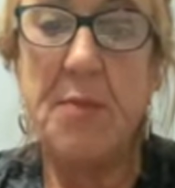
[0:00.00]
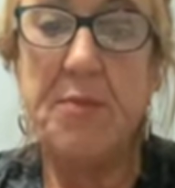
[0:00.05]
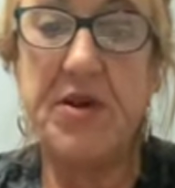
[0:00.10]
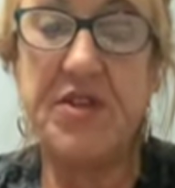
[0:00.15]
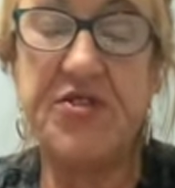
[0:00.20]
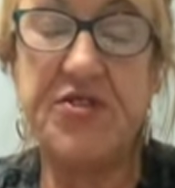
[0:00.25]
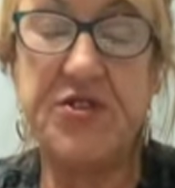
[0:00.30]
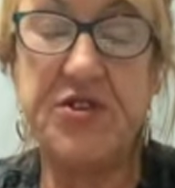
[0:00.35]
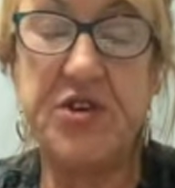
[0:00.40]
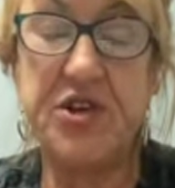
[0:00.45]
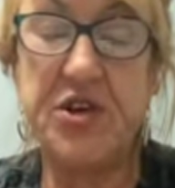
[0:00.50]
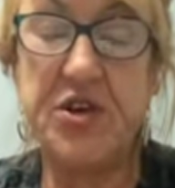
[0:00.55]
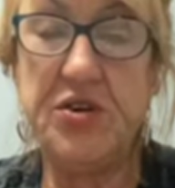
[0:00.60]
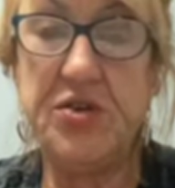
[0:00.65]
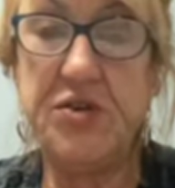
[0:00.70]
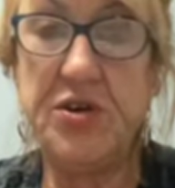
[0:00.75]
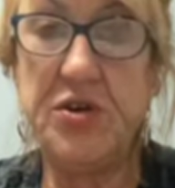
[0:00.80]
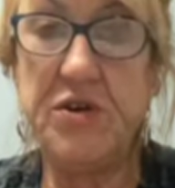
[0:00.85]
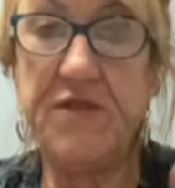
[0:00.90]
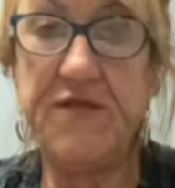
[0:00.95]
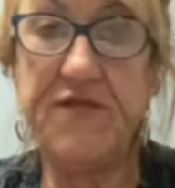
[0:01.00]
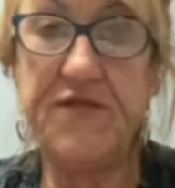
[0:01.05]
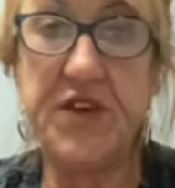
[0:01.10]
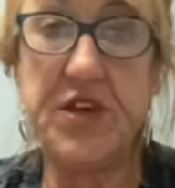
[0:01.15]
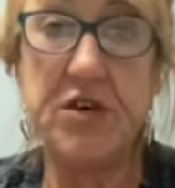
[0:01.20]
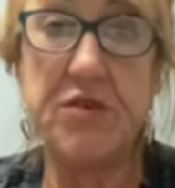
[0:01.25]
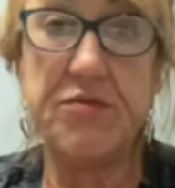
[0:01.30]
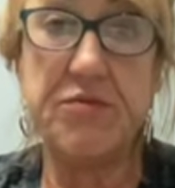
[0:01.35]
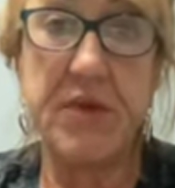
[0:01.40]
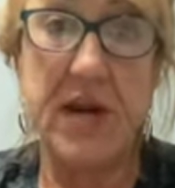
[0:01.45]
But you don't
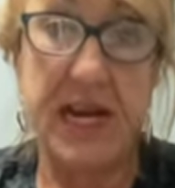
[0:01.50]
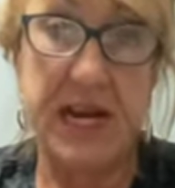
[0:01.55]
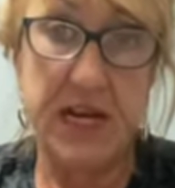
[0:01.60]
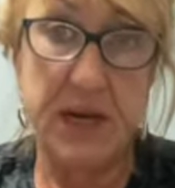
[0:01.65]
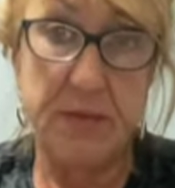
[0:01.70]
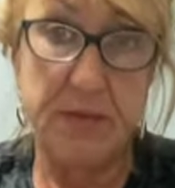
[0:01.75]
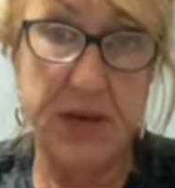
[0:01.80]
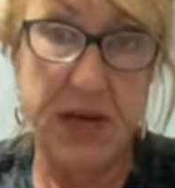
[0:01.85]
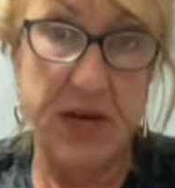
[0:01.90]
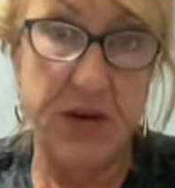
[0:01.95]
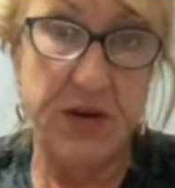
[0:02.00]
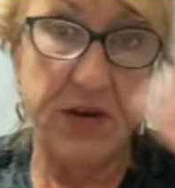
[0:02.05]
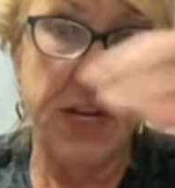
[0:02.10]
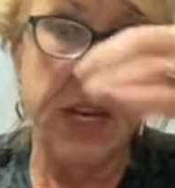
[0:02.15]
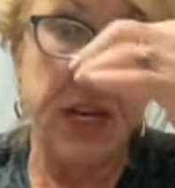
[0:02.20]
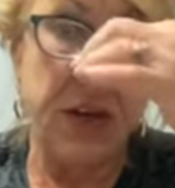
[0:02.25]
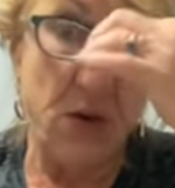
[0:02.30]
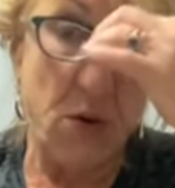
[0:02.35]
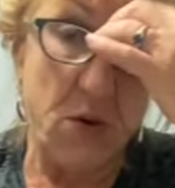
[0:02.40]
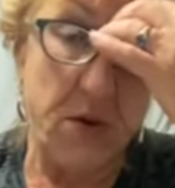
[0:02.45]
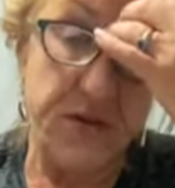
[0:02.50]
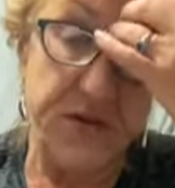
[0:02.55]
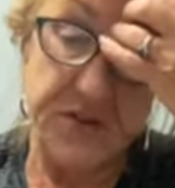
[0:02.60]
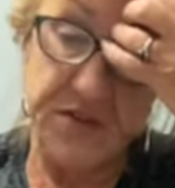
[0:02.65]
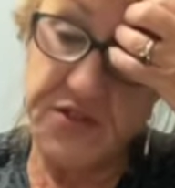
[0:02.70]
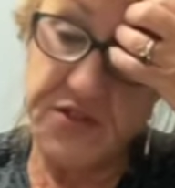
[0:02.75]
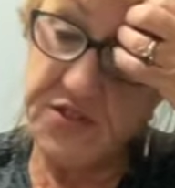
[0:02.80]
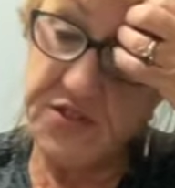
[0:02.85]
feel right about it, or there's